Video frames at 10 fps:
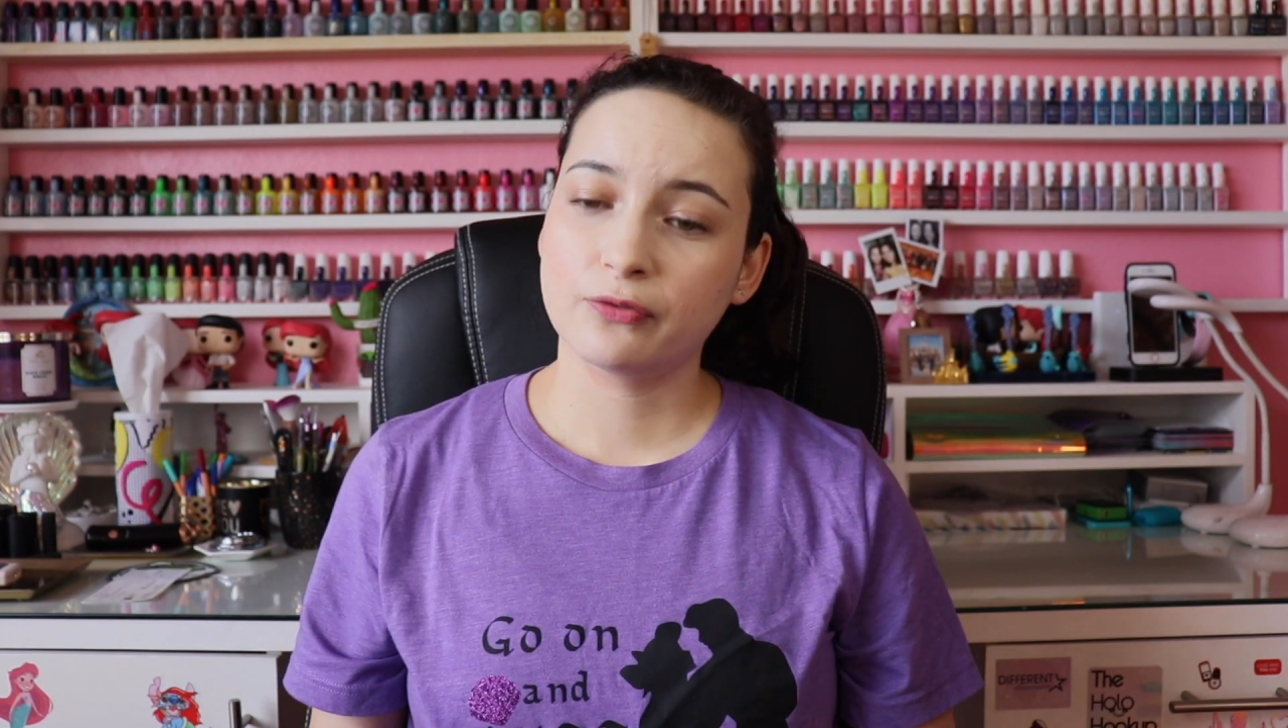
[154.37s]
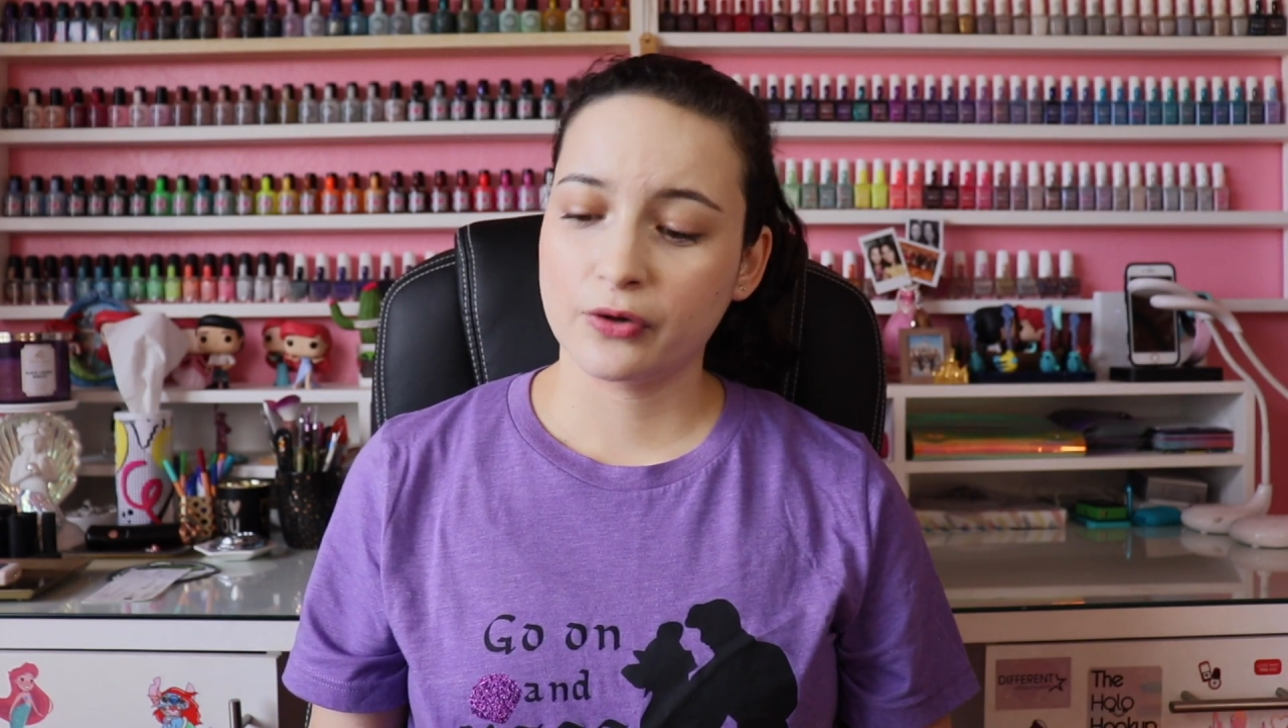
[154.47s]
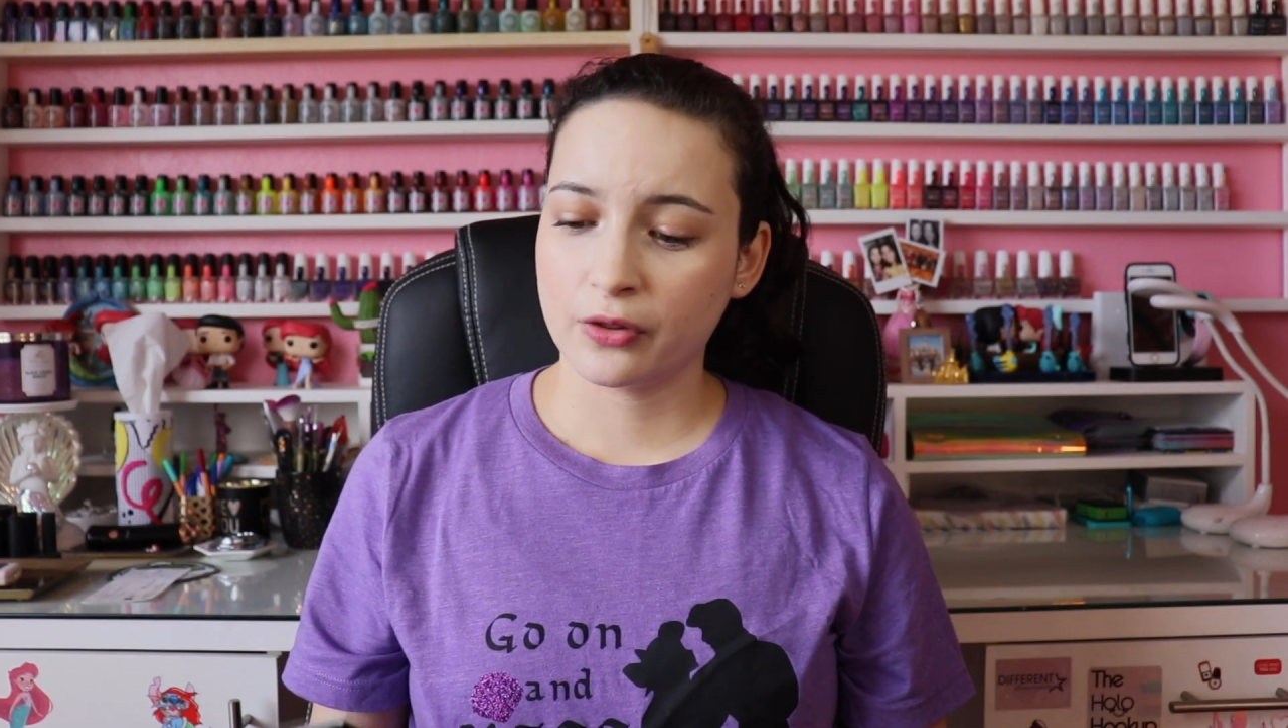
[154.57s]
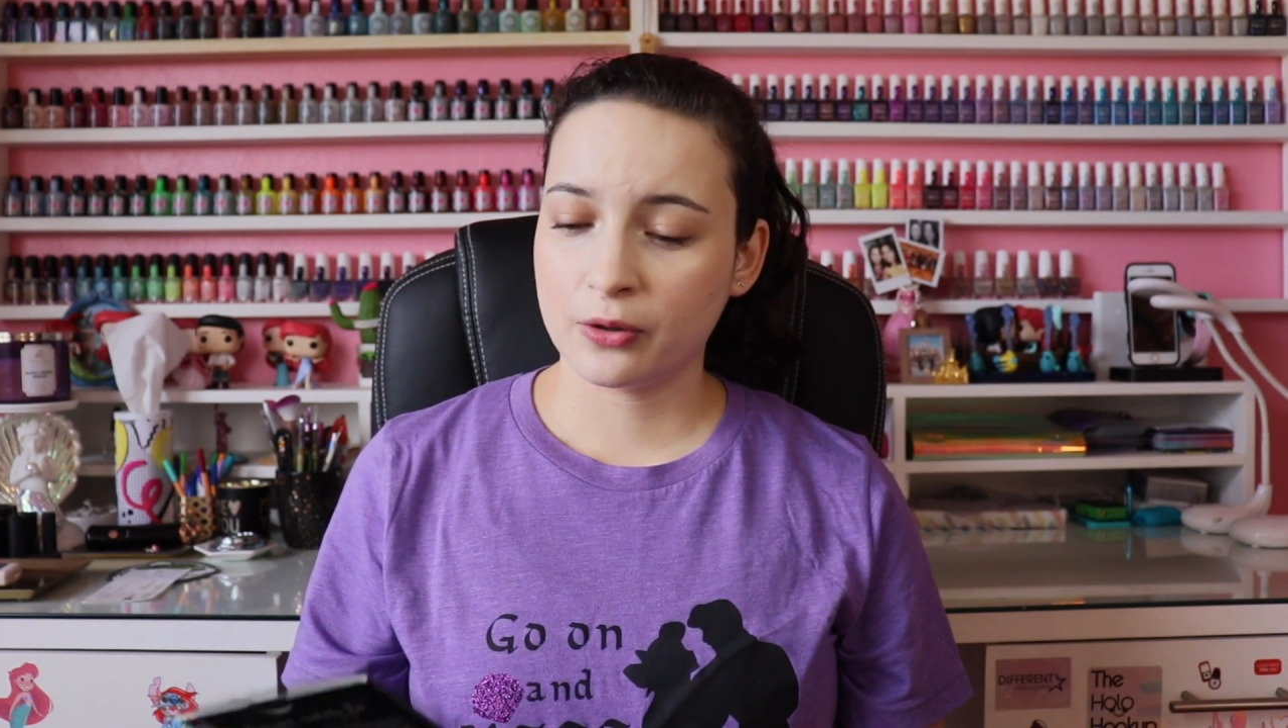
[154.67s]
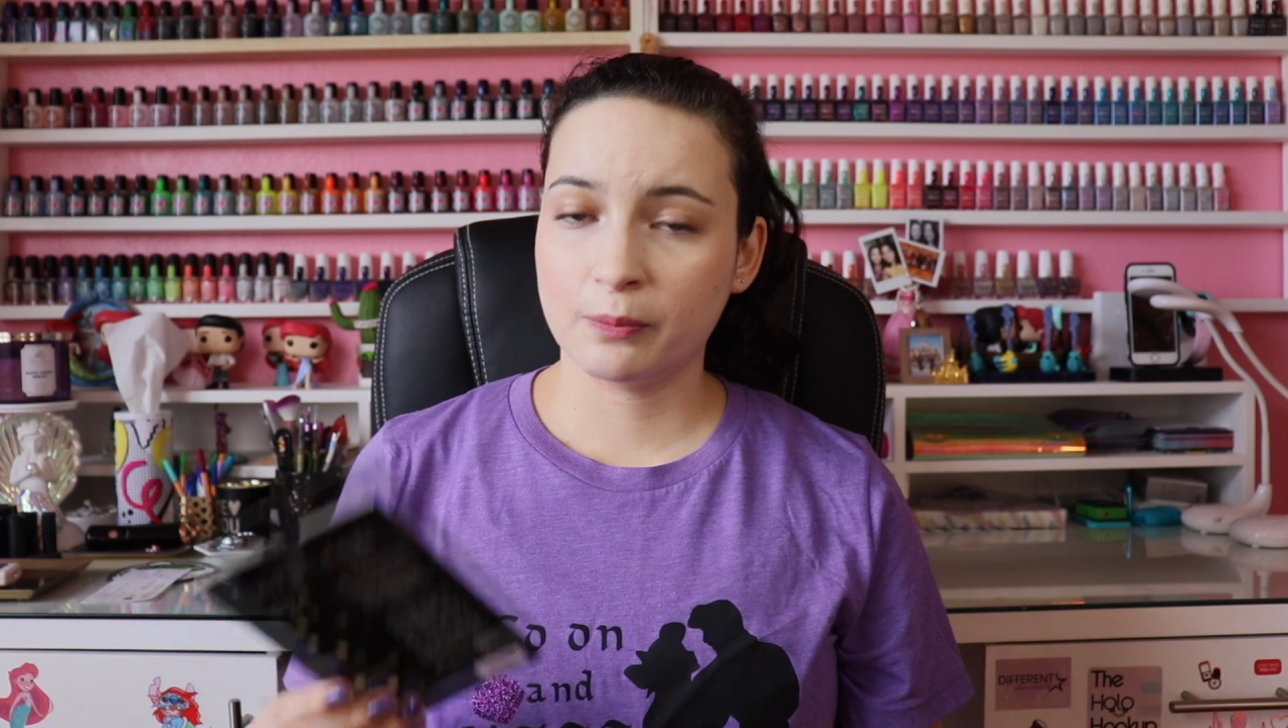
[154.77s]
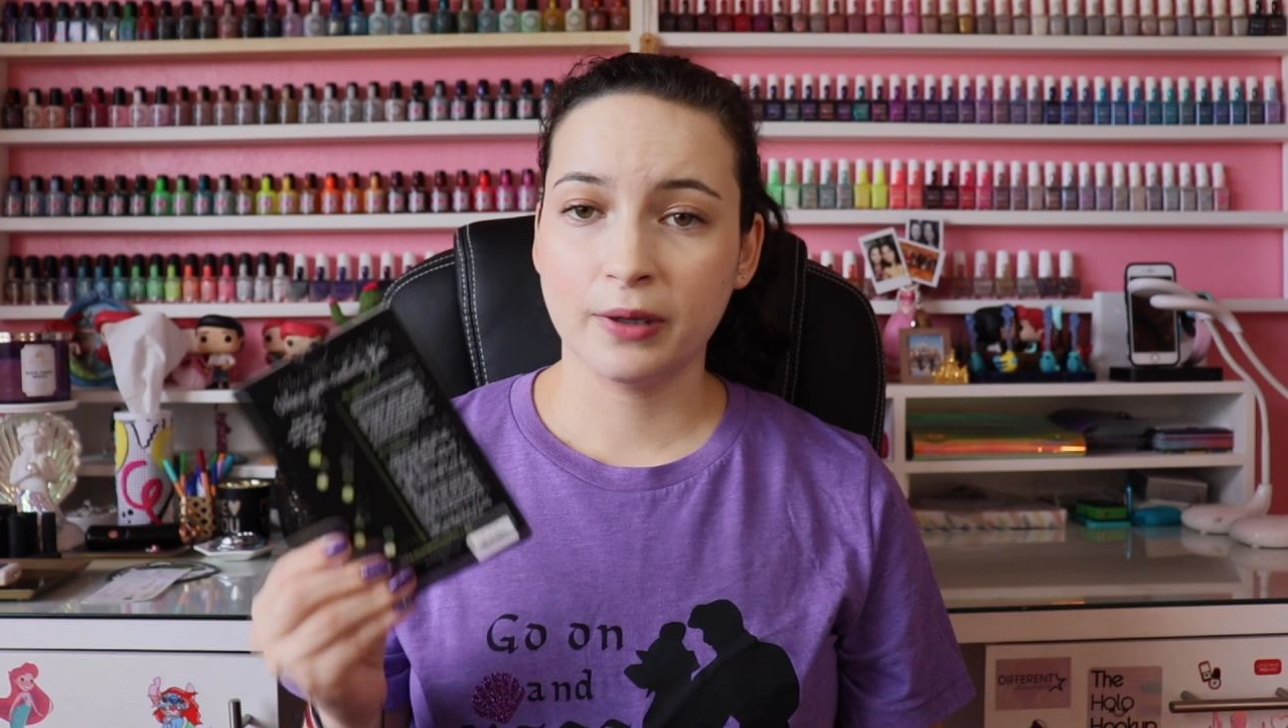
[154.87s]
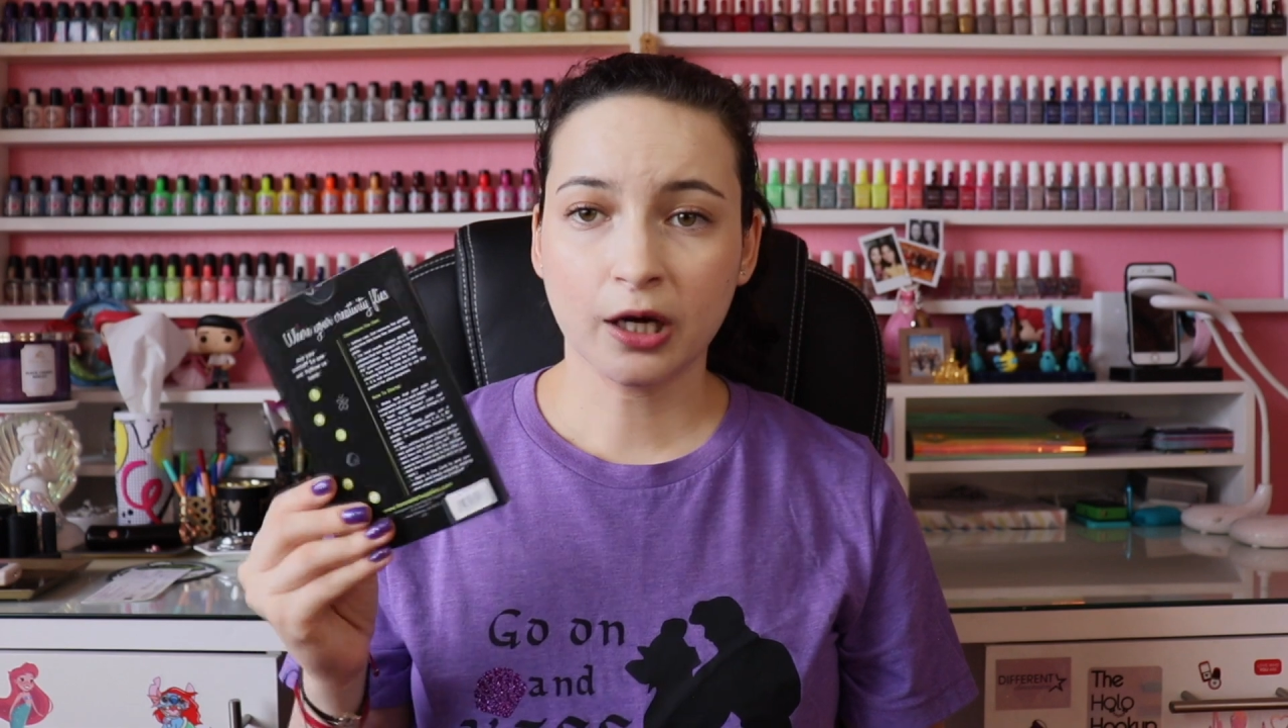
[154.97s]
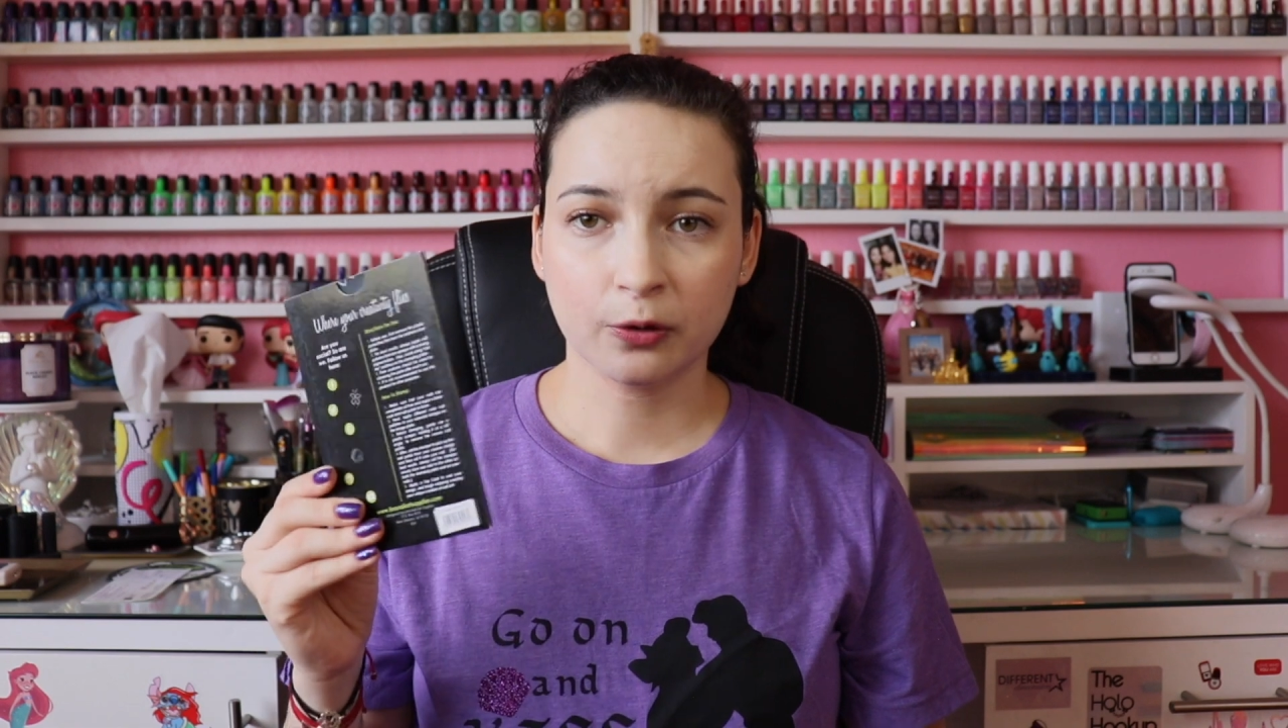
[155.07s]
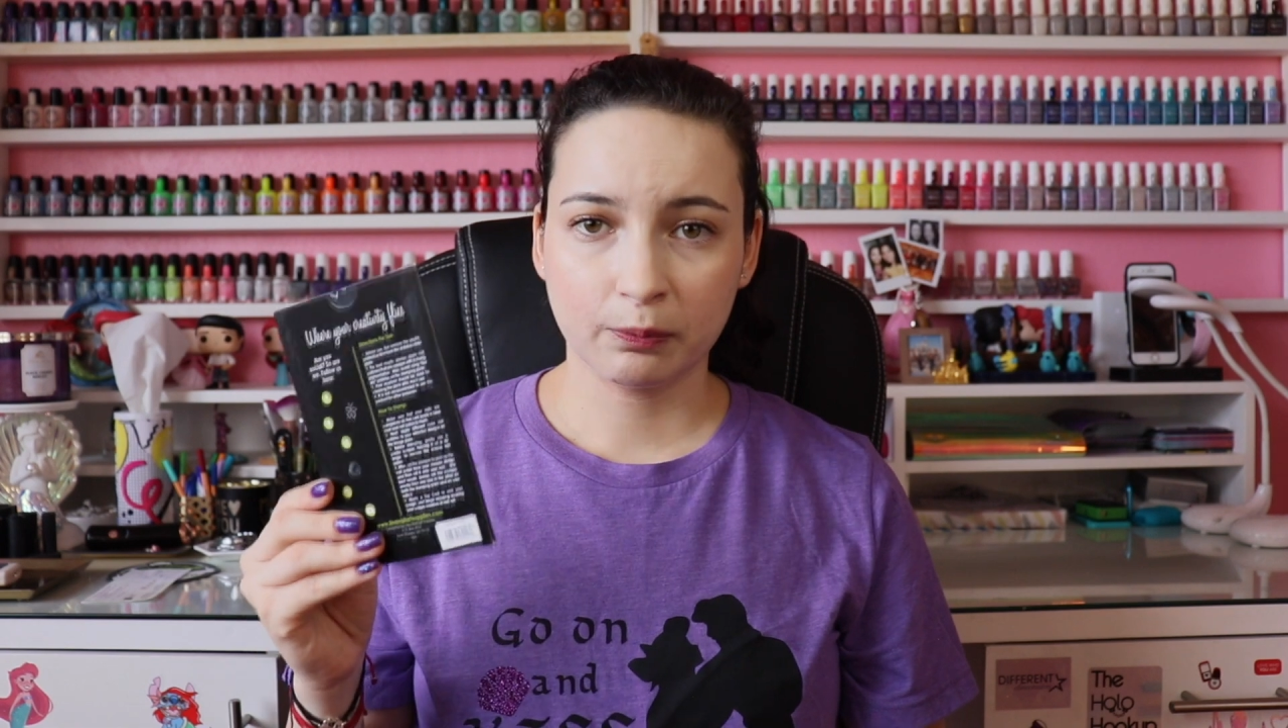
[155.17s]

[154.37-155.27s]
for the bigger